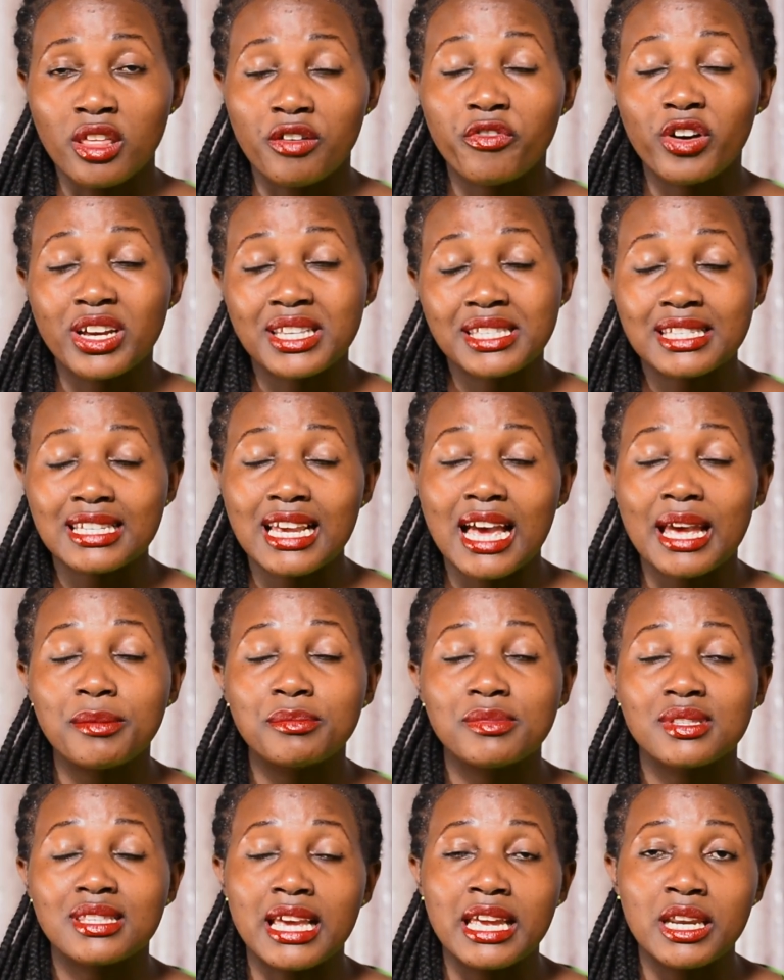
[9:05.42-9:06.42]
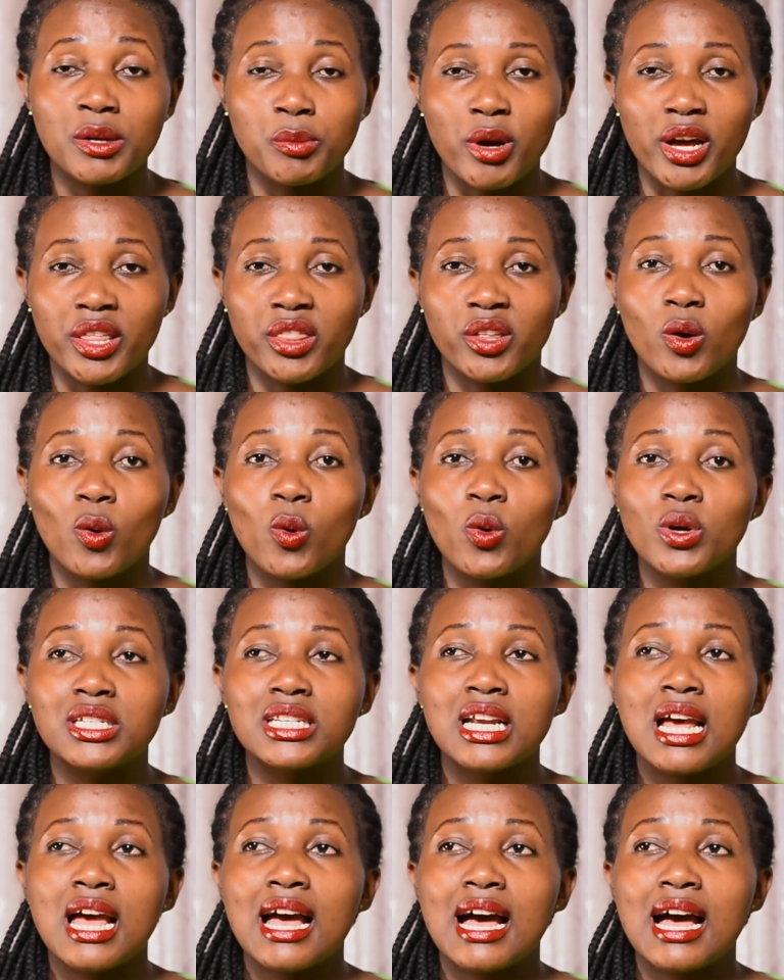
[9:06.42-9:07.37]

first times in motherhood.